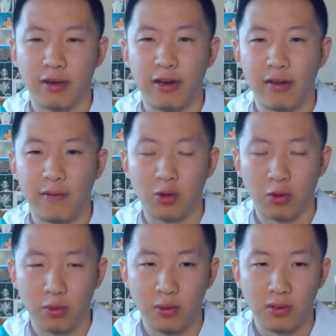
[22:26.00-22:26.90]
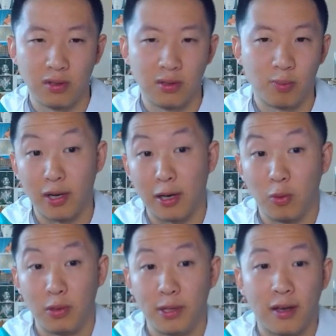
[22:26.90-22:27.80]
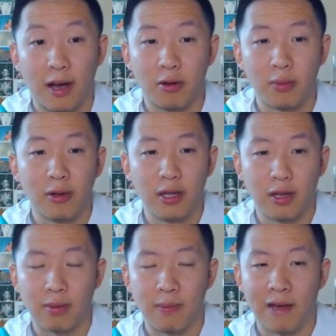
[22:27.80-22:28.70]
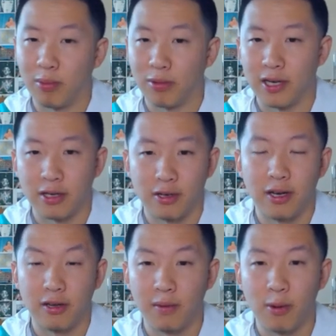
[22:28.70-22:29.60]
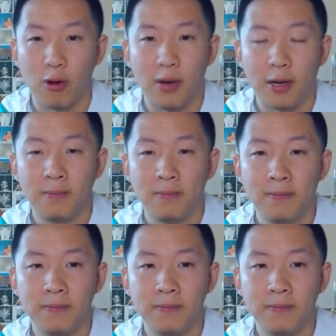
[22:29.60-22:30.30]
on any of the Trick Room users. Protect would be the counterplay, like having Protect on any of the Pokemon.